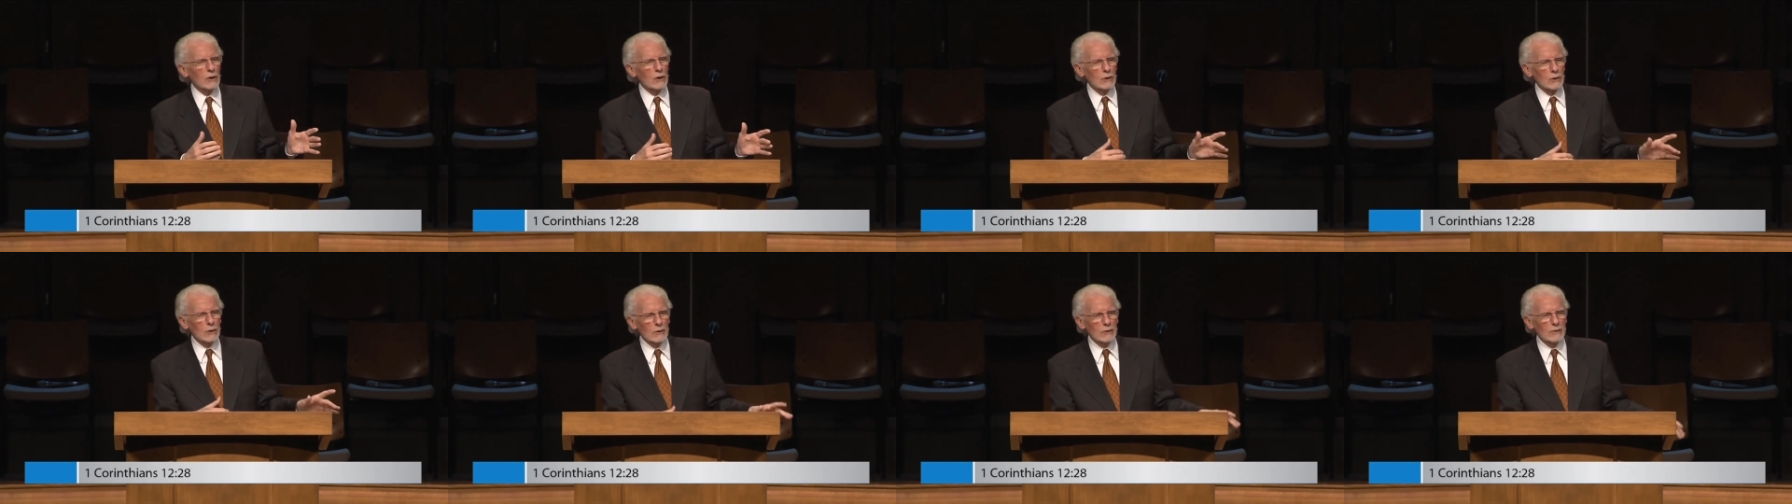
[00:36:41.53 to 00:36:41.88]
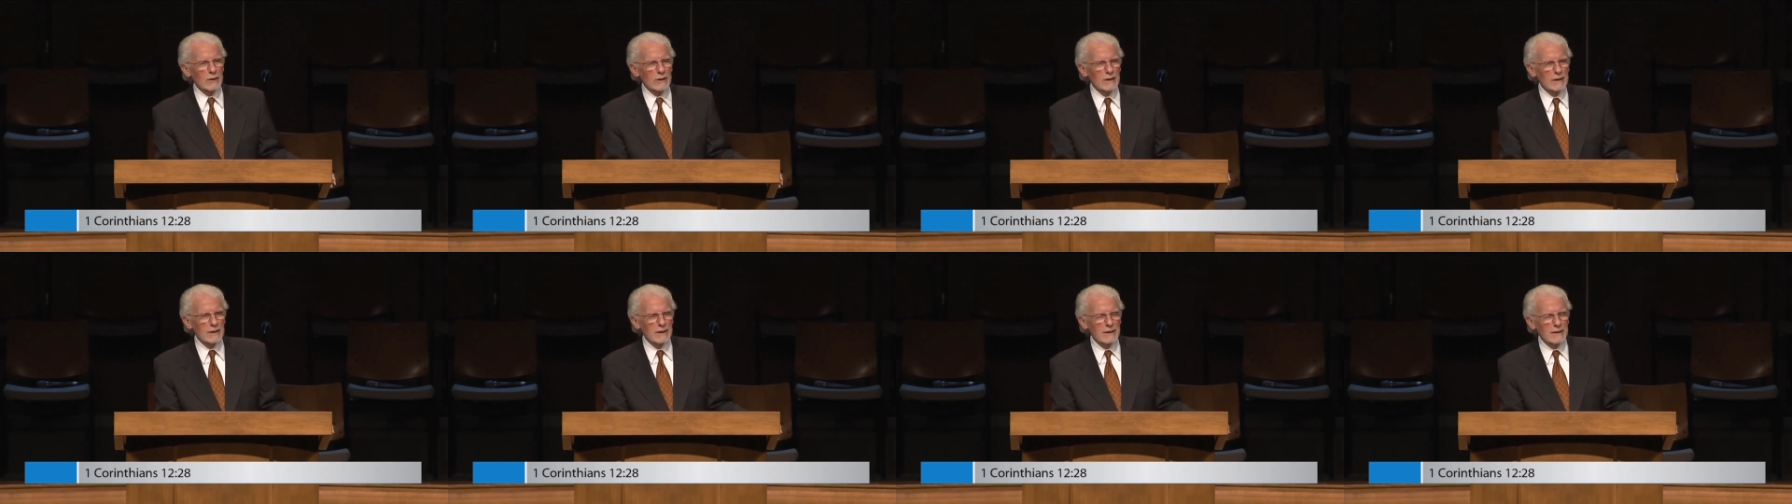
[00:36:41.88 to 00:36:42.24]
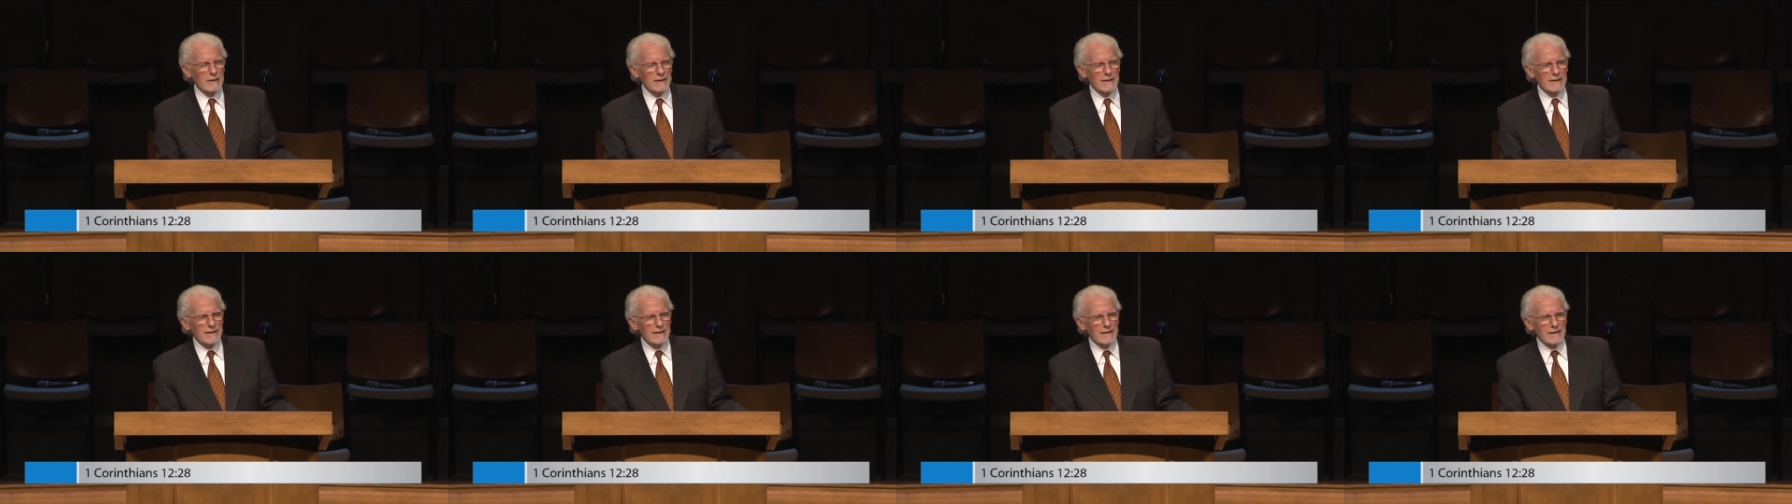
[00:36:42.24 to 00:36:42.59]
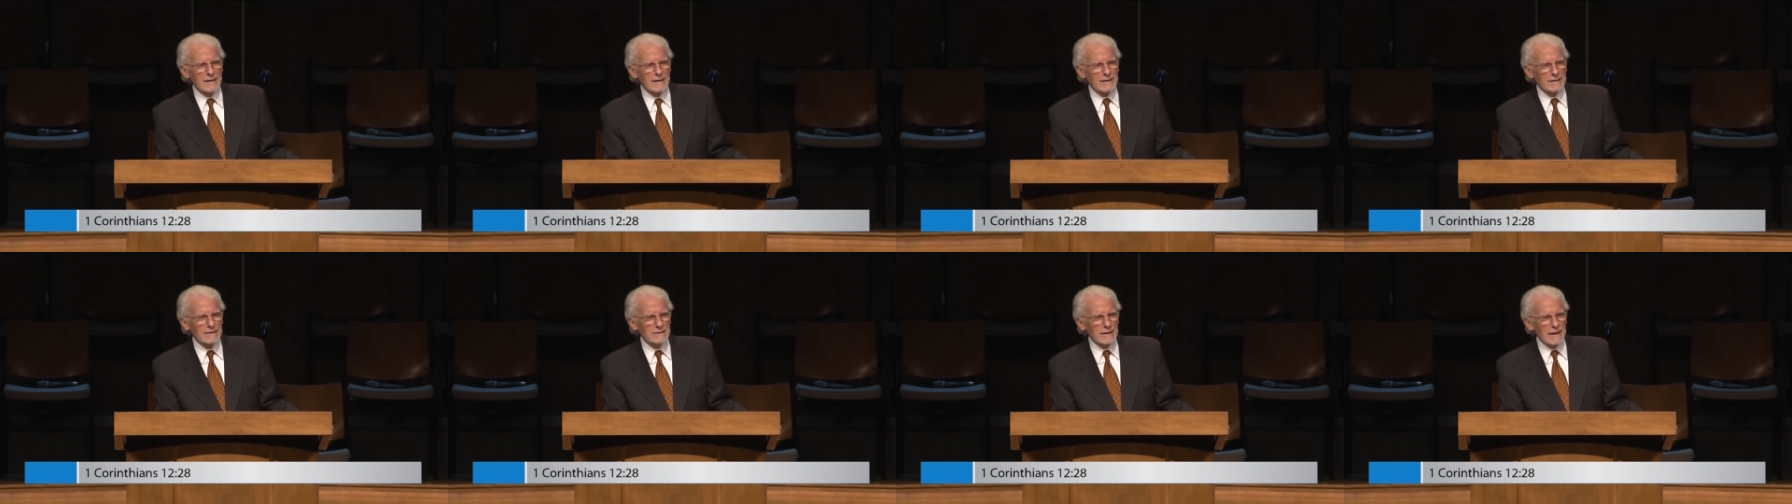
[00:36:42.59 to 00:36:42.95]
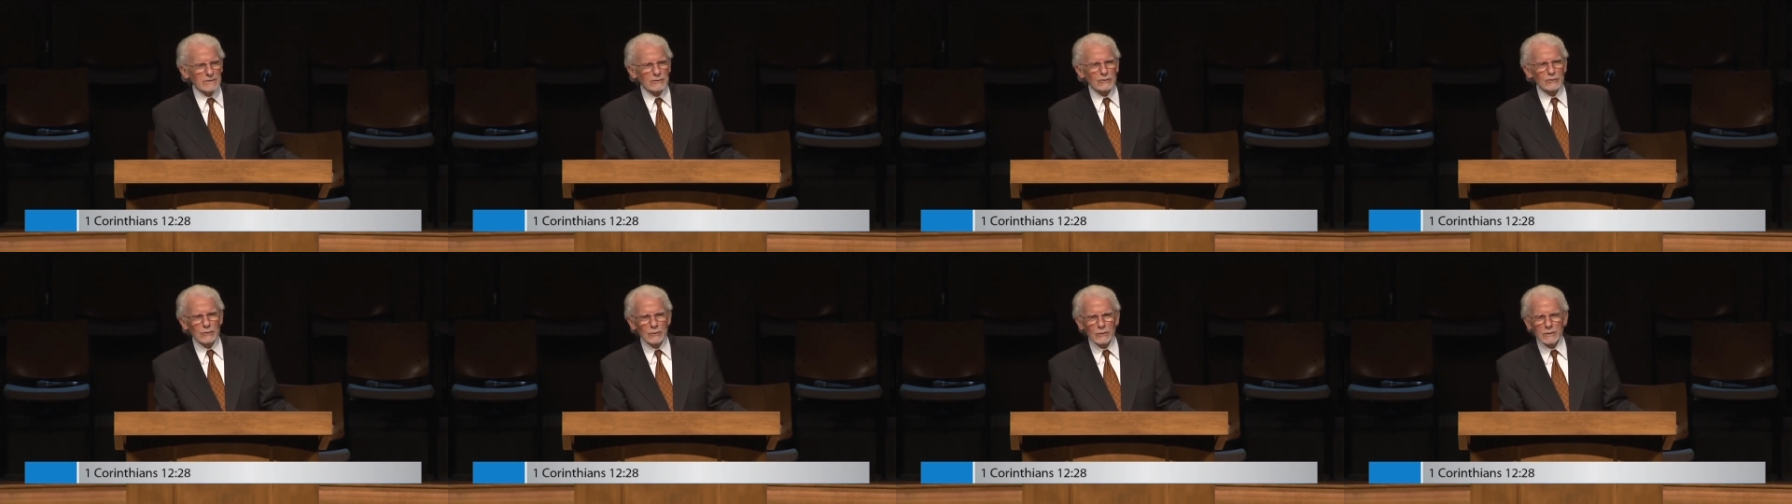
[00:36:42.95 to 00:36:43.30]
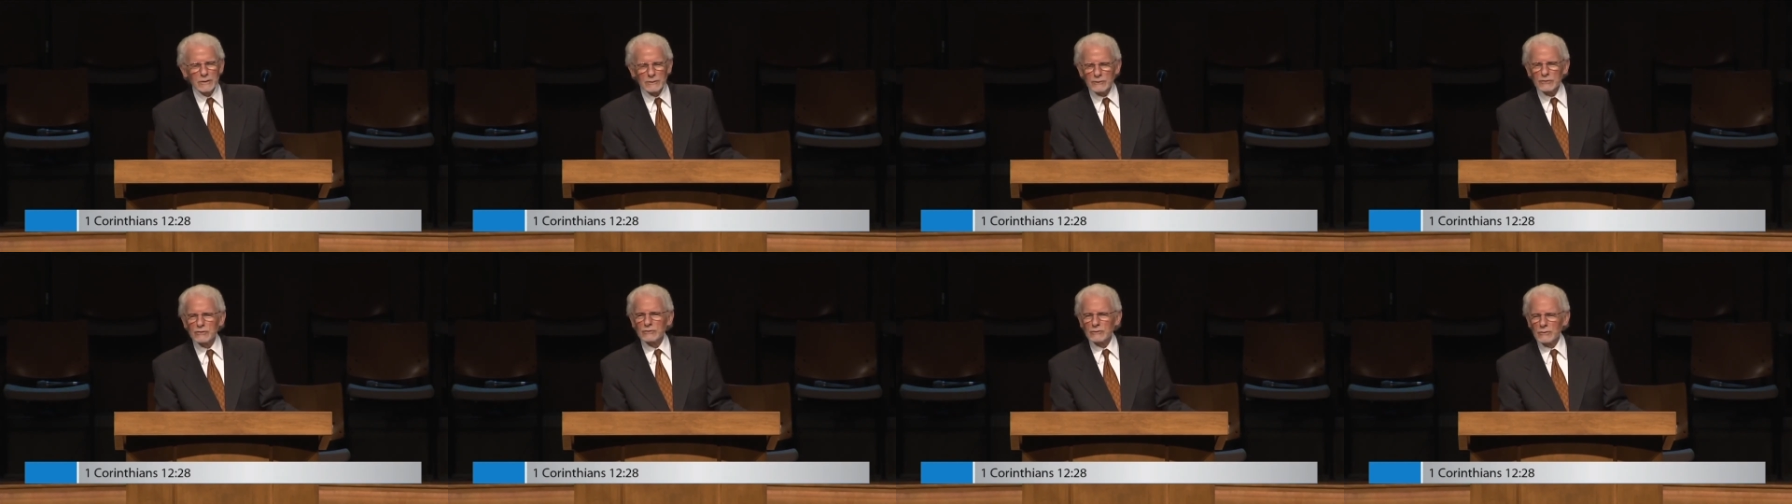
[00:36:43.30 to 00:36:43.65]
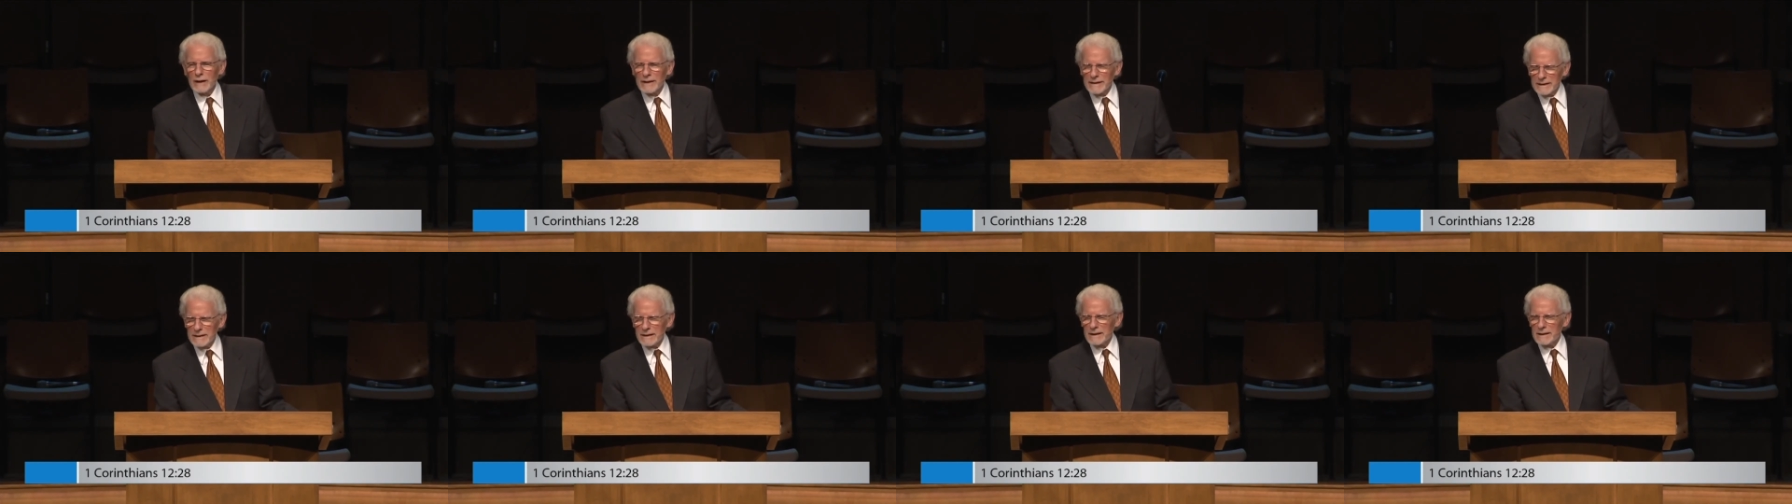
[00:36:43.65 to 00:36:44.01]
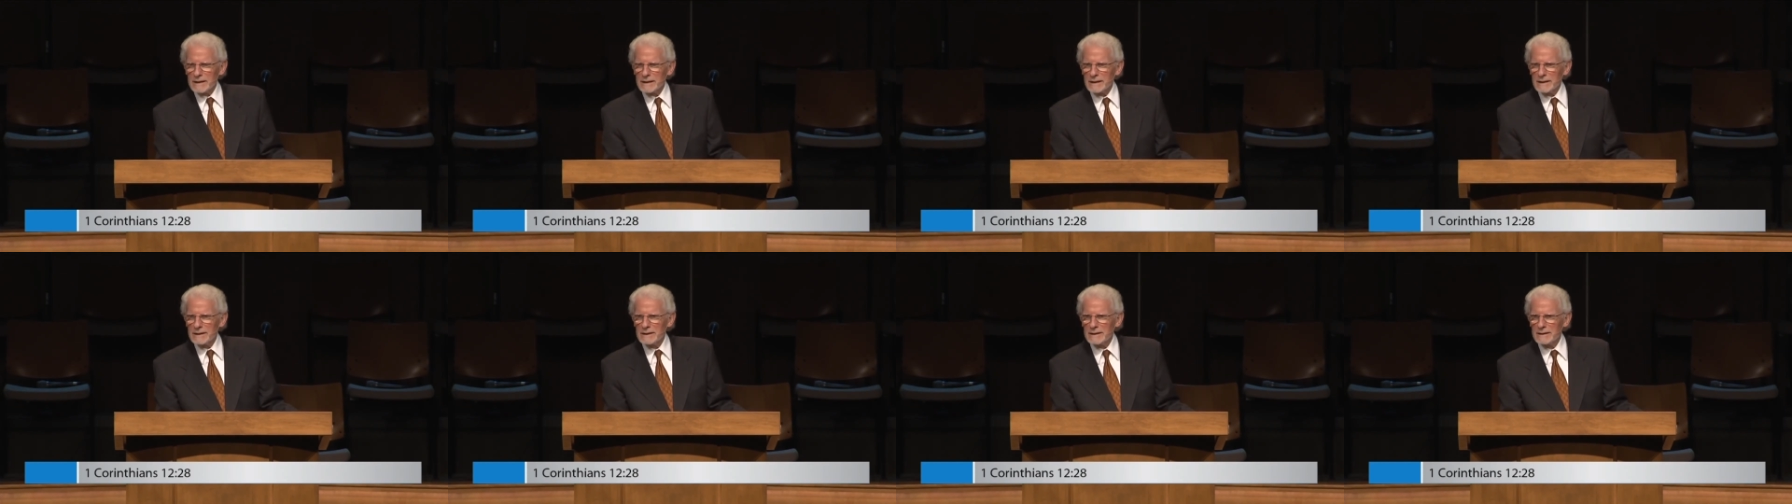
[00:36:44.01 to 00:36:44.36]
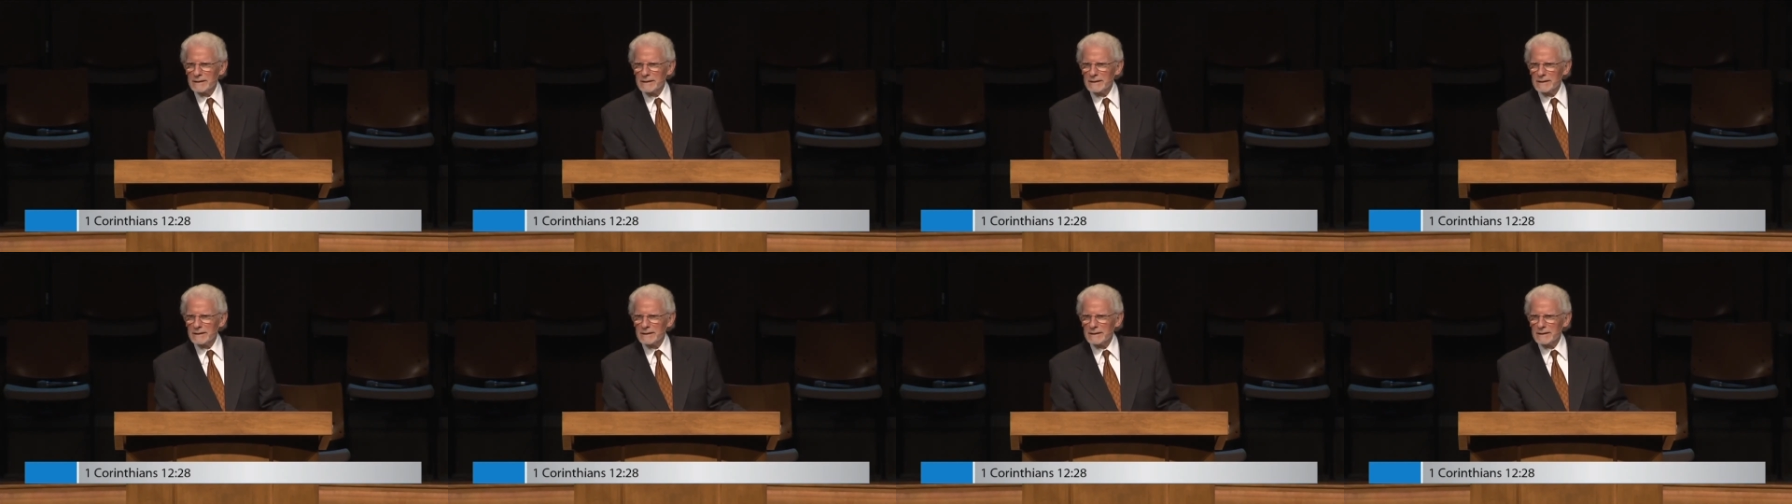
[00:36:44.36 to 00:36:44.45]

learned, that's sort of striking.